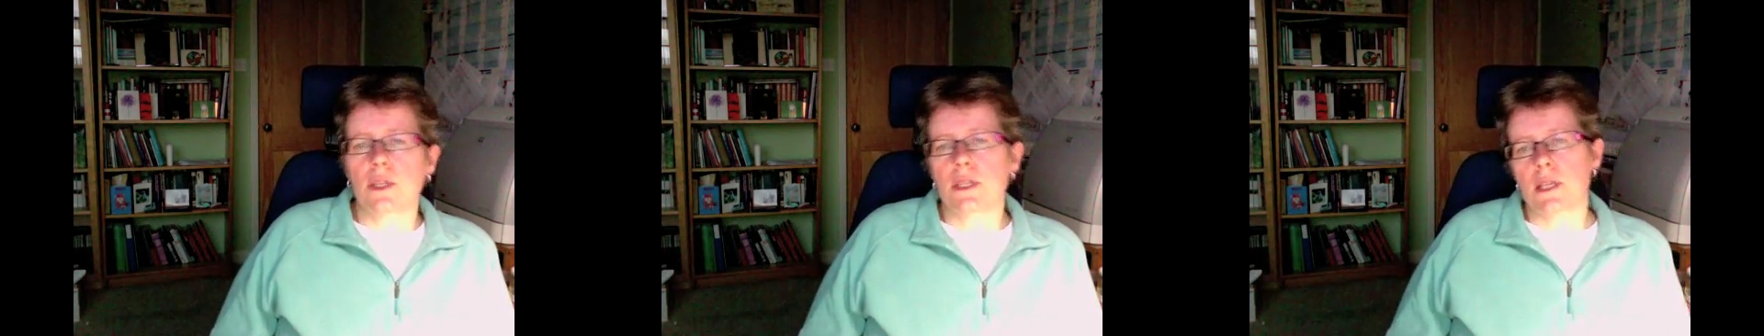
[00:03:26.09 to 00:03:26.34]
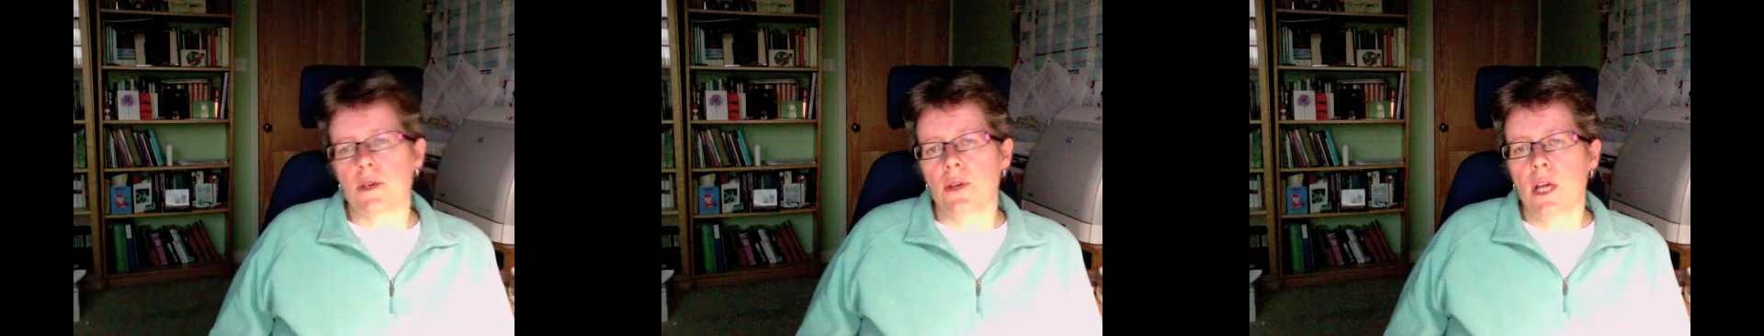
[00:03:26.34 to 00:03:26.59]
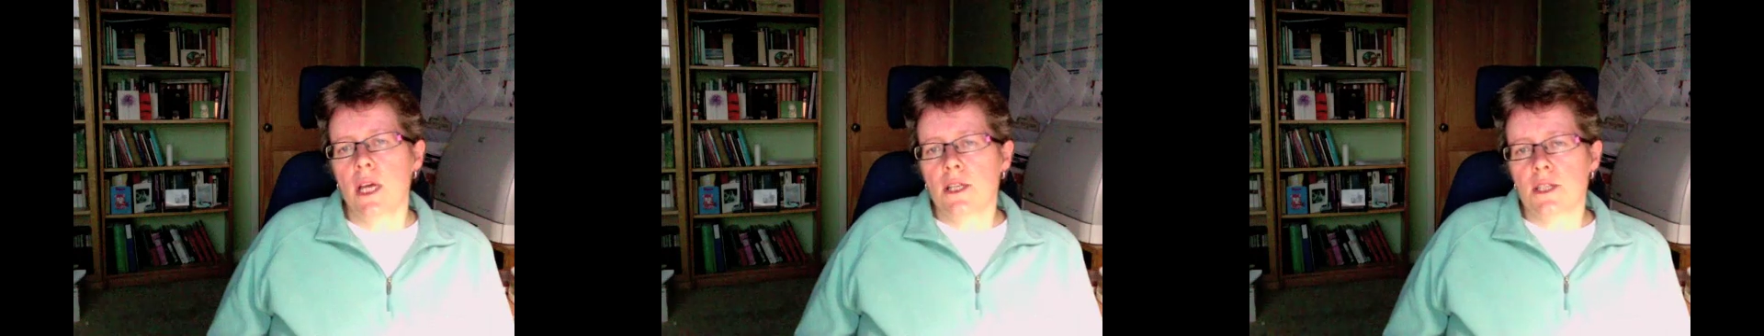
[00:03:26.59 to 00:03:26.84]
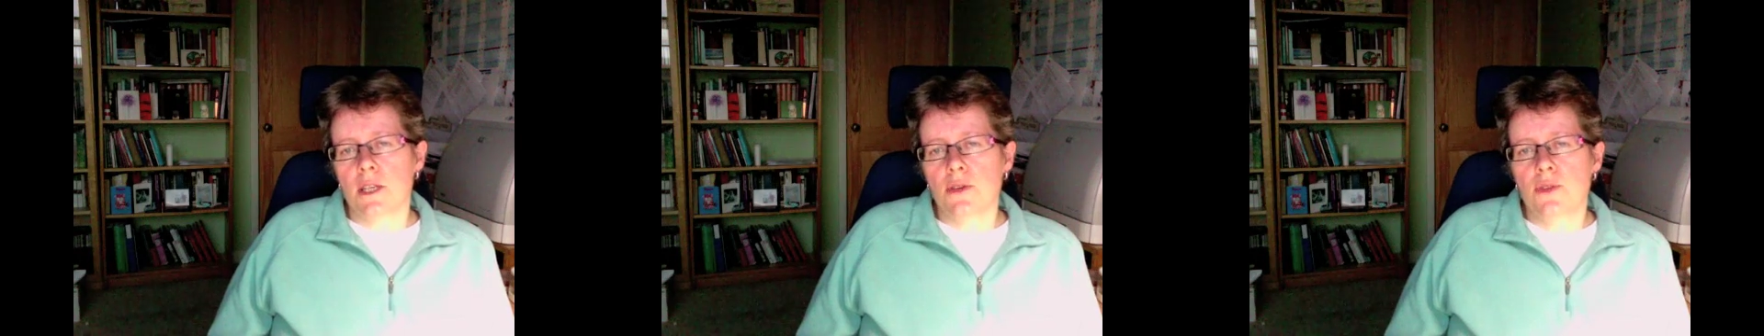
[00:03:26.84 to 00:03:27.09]
So
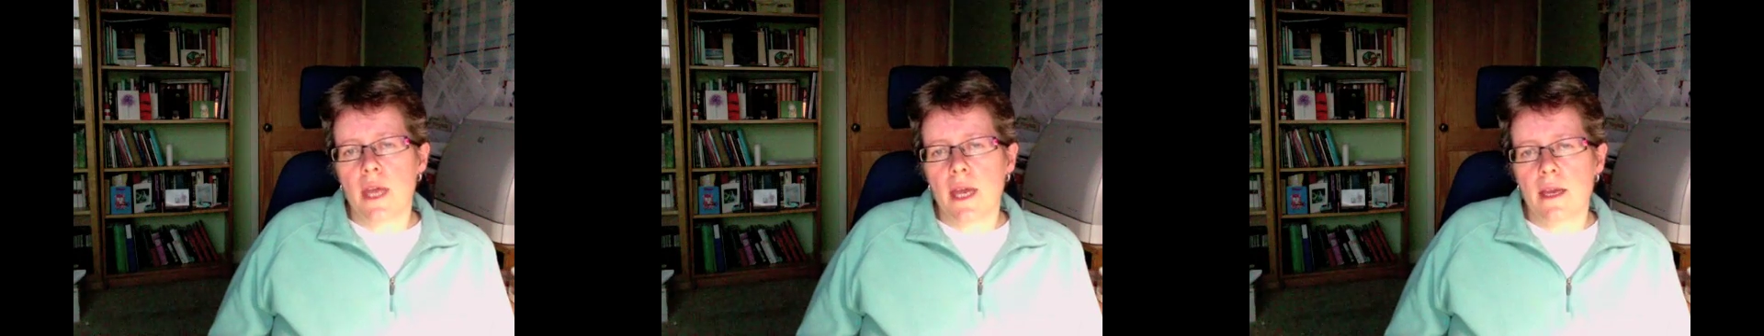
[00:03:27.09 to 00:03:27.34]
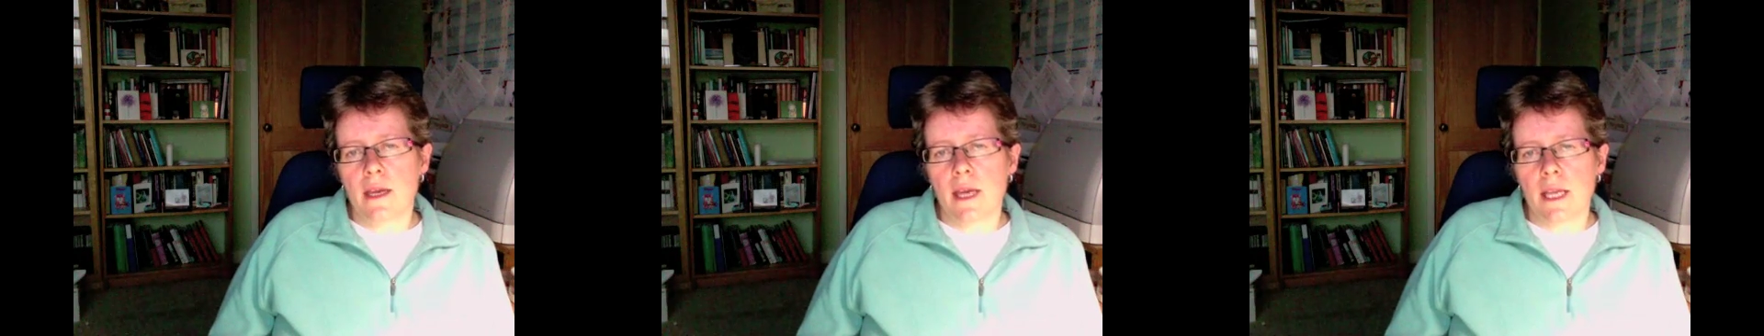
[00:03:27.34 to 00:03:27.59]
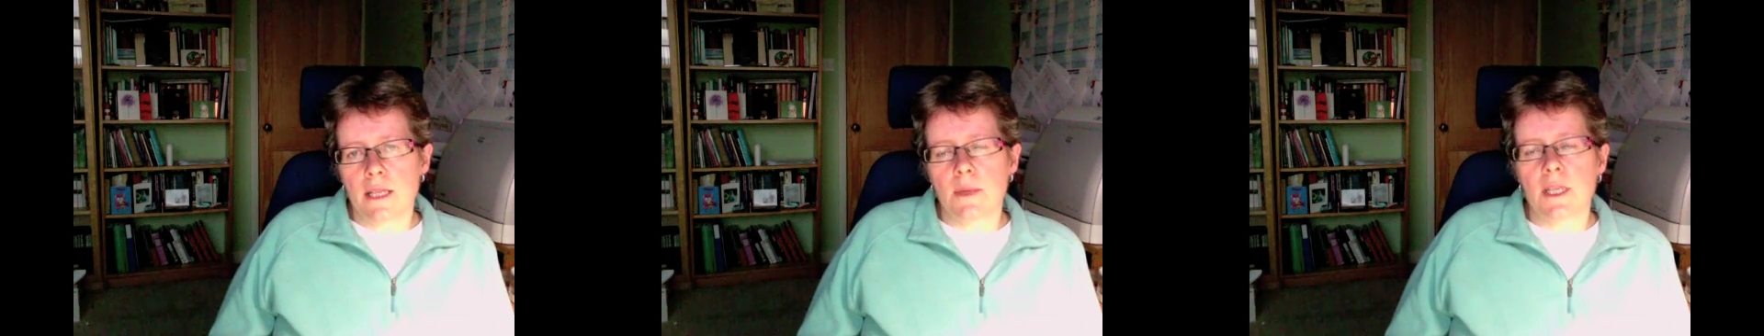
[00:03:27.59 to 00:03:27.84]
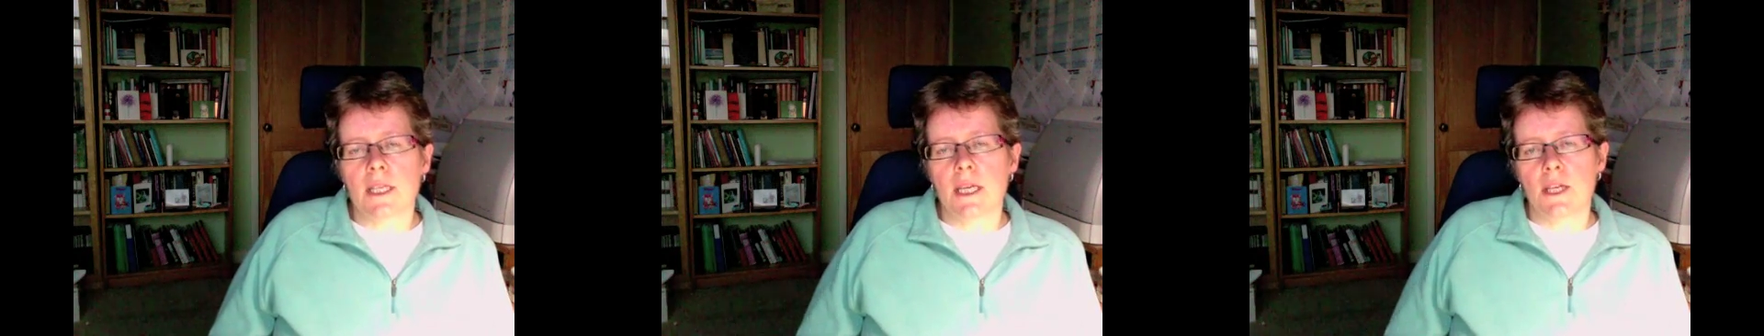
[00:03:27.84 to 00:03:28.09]
their
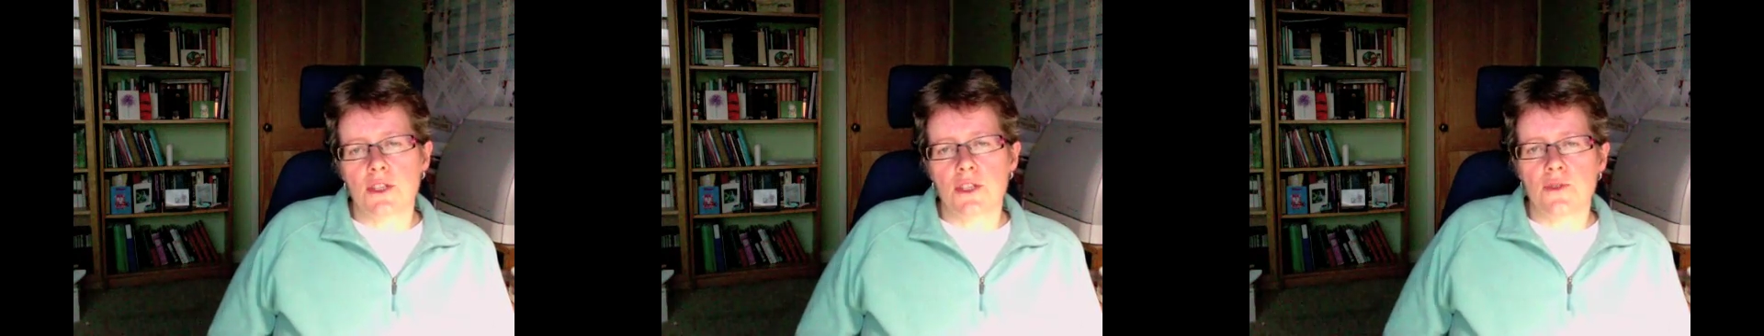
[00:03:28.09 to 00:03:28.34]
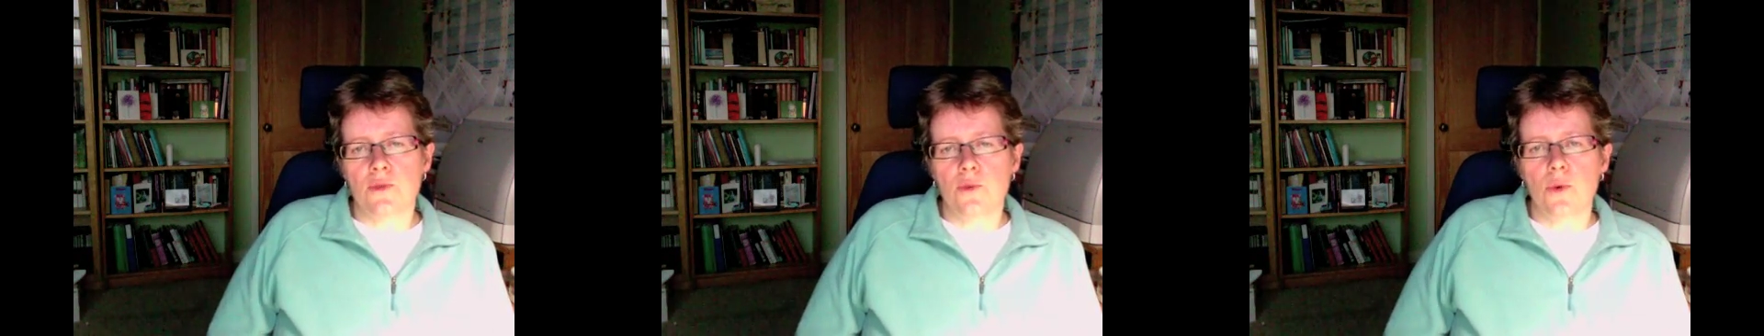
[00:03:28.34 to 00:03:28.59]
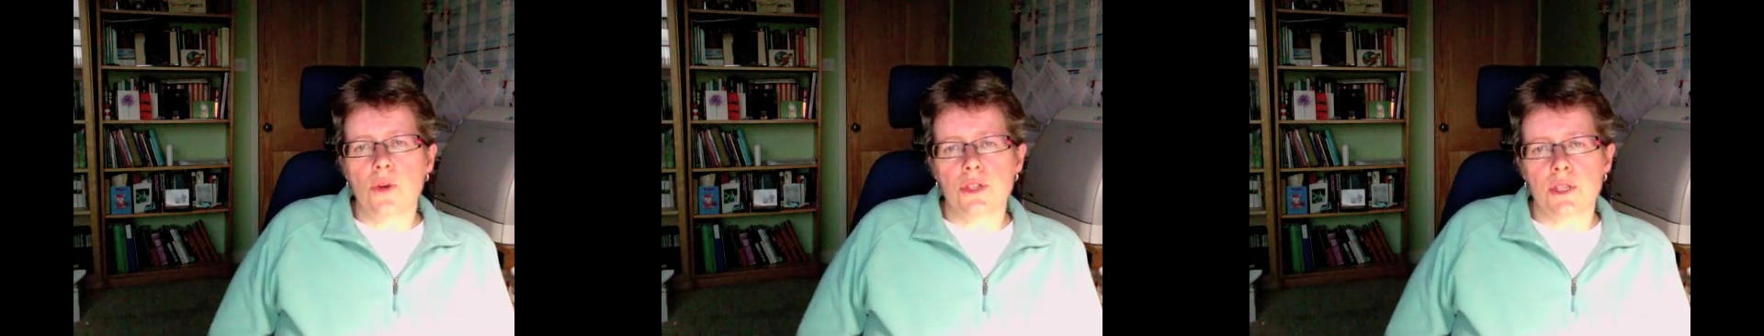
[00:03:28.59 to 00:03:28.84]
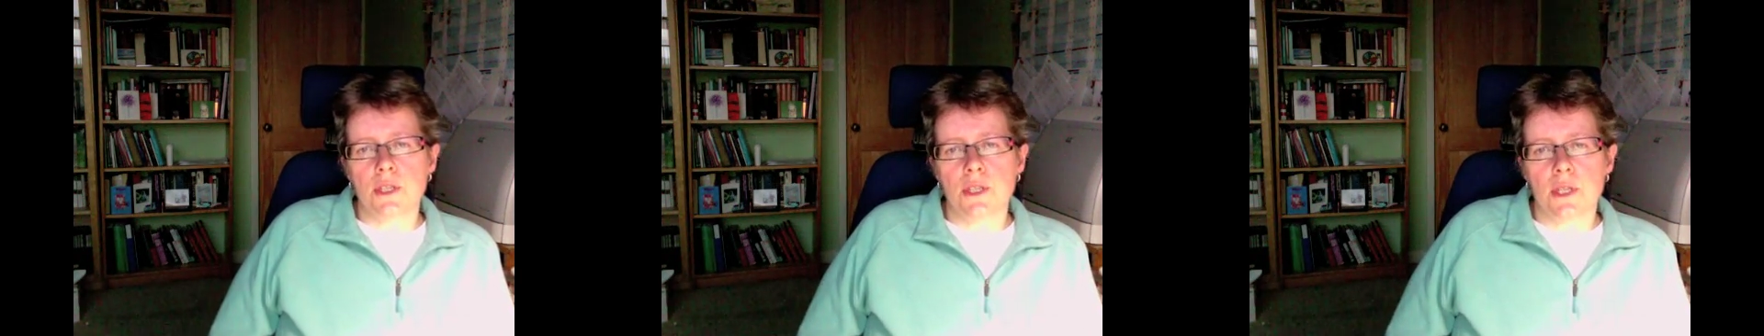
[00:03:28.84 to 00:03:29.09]
expectations of what